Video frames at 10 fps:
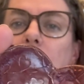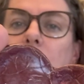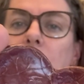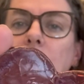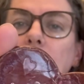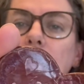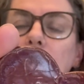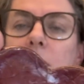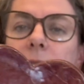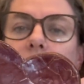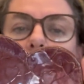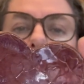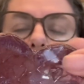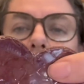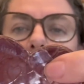Okay, I've missed
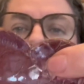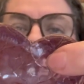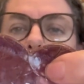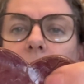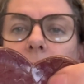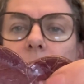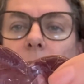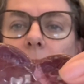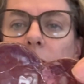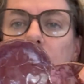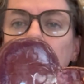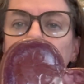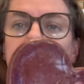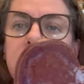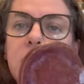the boat for
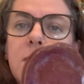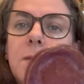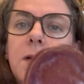this year,